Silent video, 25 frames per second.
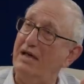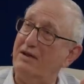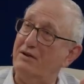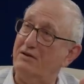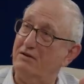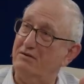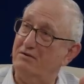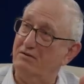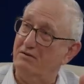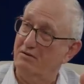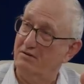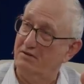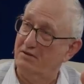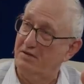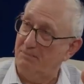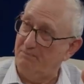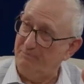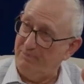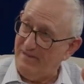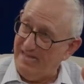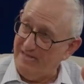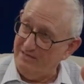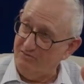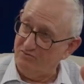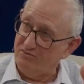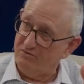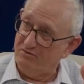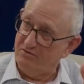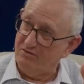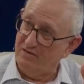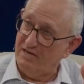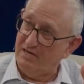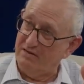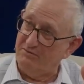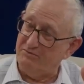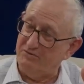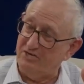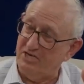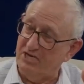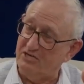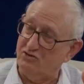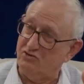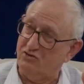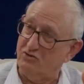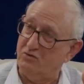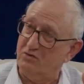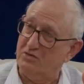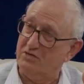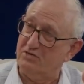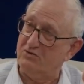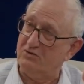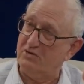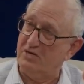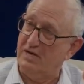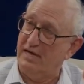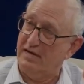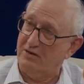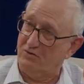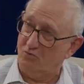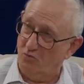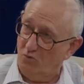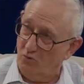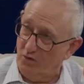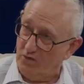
at the best and sure. Jesuits at